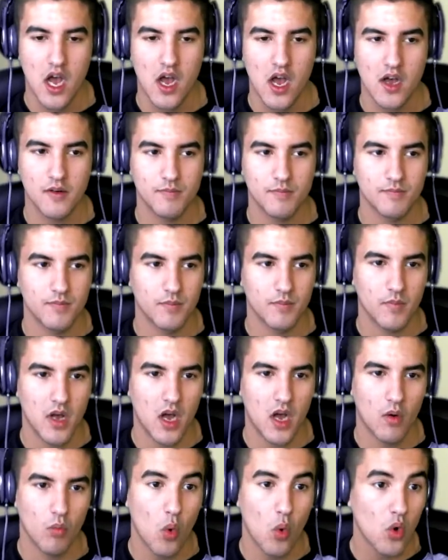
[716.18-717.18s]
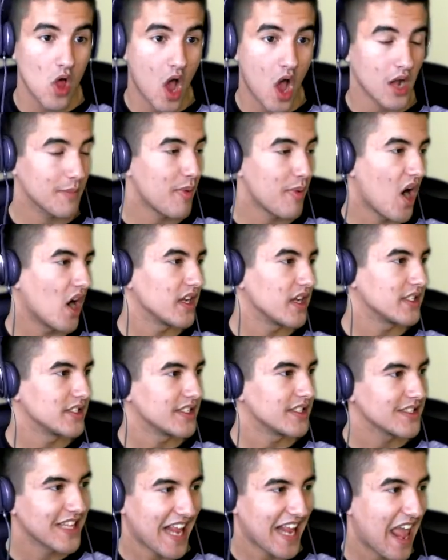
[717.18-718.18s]
um, uh, Warlock
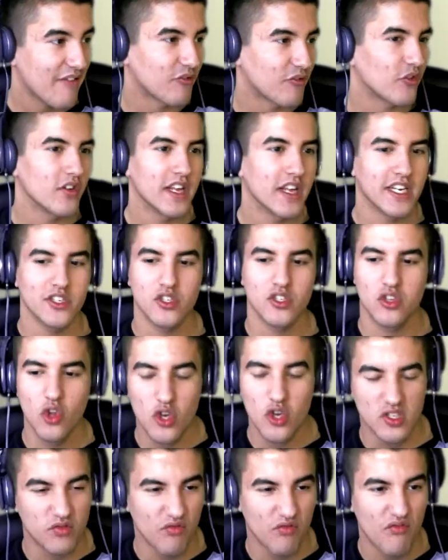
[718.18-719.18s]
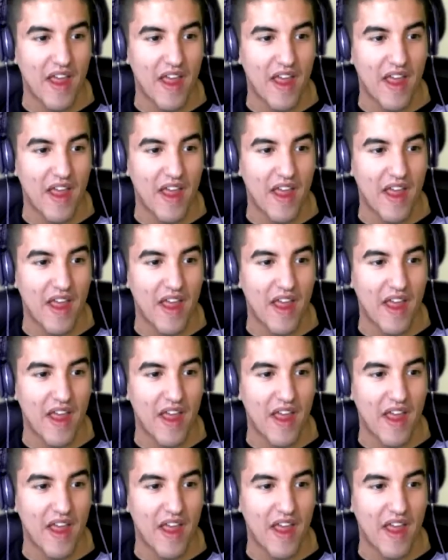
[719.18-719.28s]
bond that ever. Like it just looks